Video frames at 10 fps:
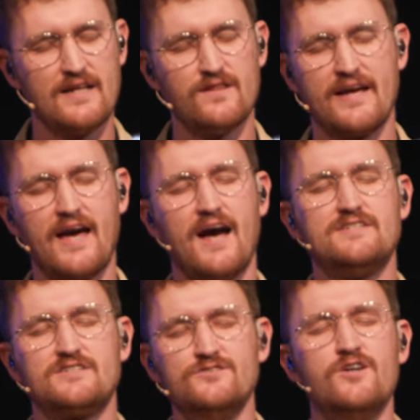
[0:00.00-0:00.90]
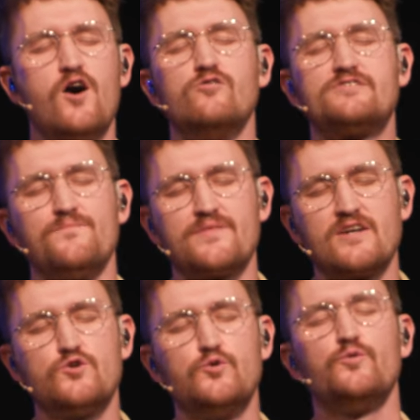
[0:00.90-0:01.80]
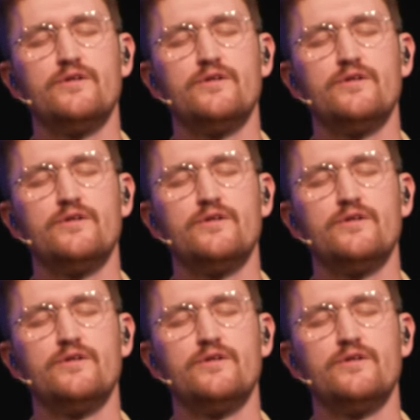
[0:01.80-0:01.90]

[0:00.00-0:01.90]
like, I just know something cool